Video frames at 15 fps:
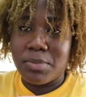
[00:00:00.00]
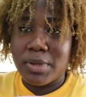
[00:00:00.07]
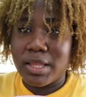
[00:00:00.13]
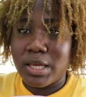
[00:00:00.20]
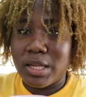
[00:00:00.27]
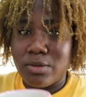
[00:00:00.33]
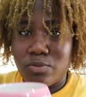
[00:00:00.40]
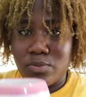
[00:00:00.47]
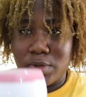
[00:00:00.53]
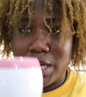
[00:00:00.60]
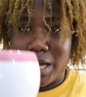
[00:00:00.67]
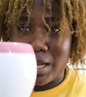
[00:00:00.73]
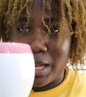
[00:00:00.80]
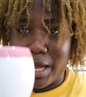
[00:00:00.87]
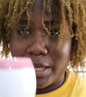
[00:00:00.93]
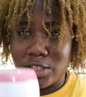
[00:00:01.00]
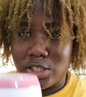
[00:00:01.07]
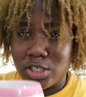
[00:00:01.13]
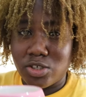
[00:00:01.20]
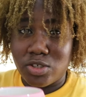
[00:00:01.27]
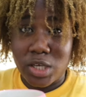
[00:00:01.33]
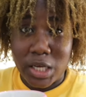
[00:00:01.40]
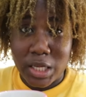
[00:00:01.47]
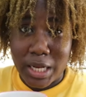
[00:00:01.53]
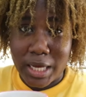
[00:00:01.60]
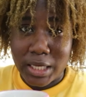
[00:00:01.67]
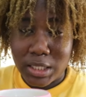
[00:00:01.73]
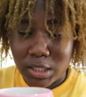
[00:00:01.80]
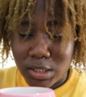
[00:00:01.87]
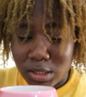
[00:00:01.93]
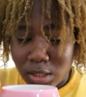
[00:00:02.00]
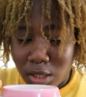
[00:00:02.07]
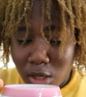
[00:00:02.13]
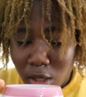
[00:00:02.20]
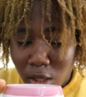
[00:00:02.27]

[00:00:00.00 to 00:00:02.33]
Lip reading: but then we kind of like just drink it like this.